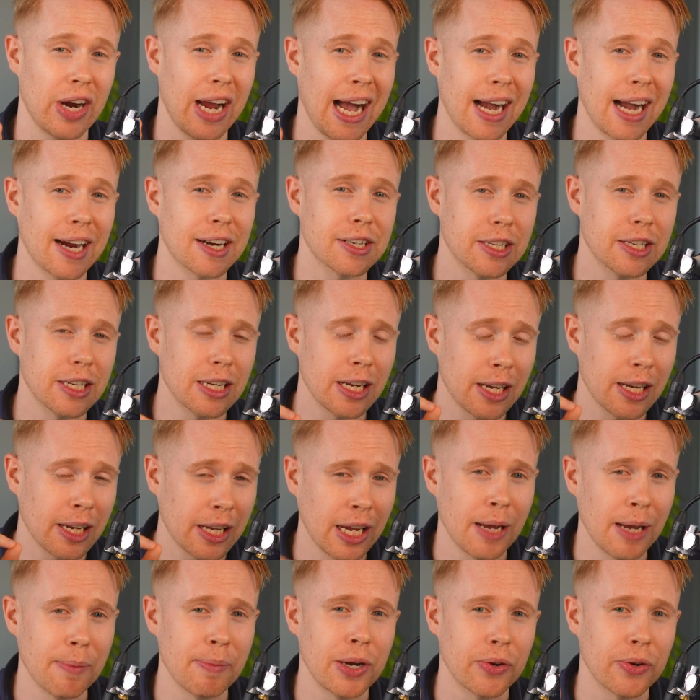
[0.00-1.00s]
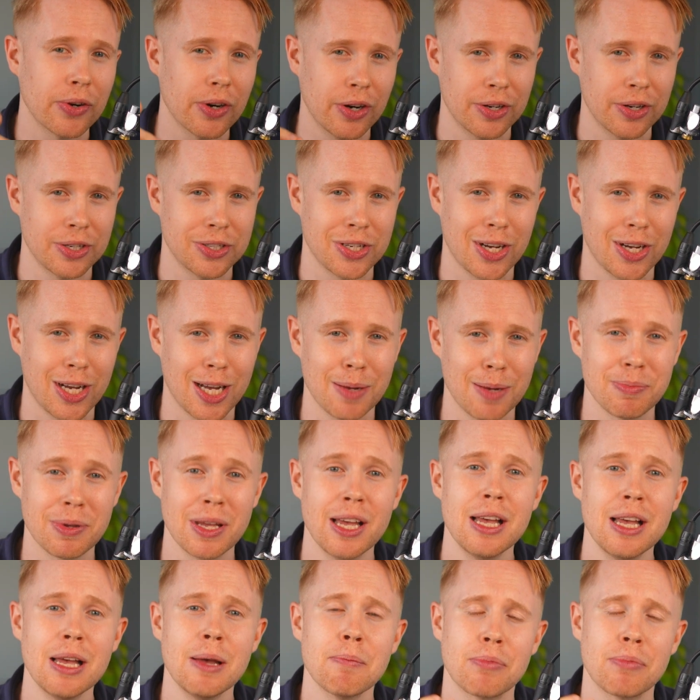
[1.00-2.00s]
are actually going to come out on top,
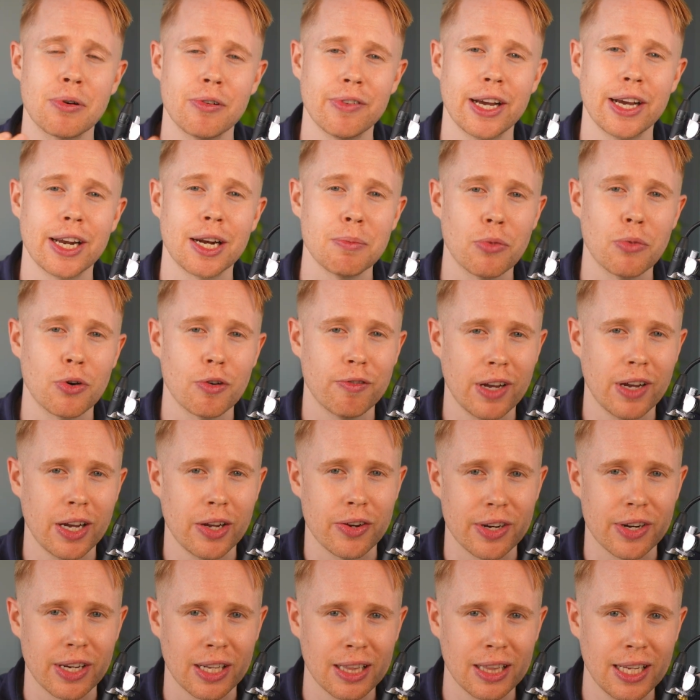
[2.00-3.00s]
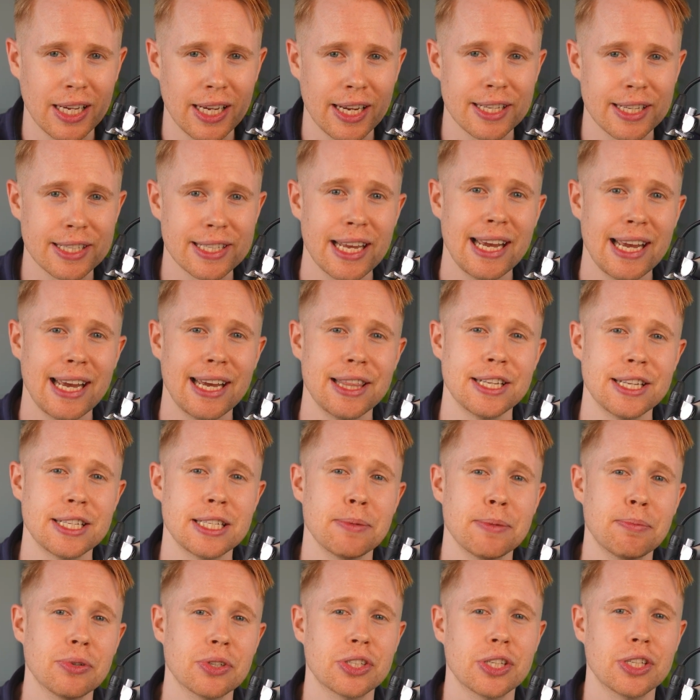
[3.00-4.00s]
providing more value to clients and a
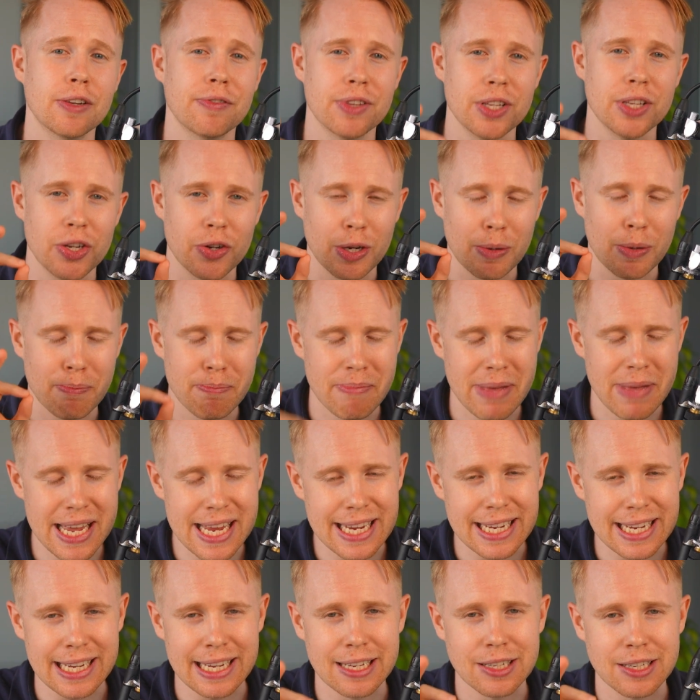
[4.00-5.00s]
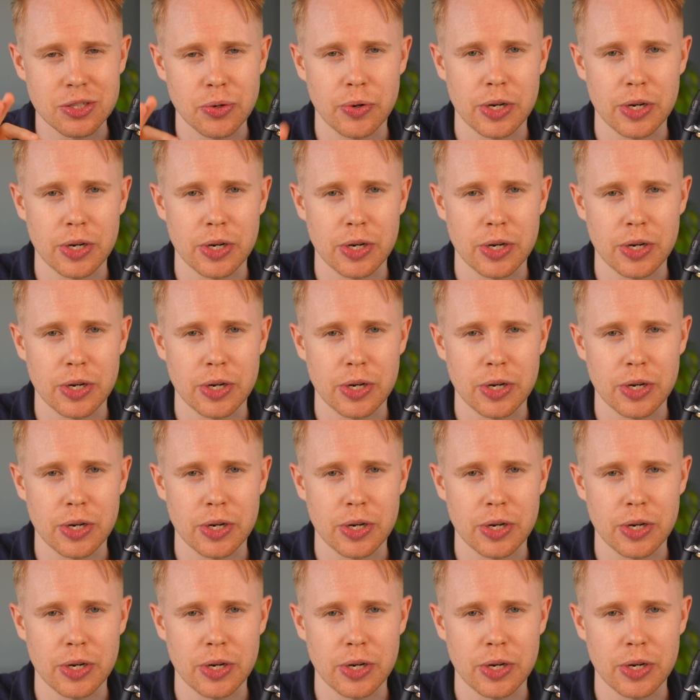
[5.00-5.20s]
simple shift that you can make in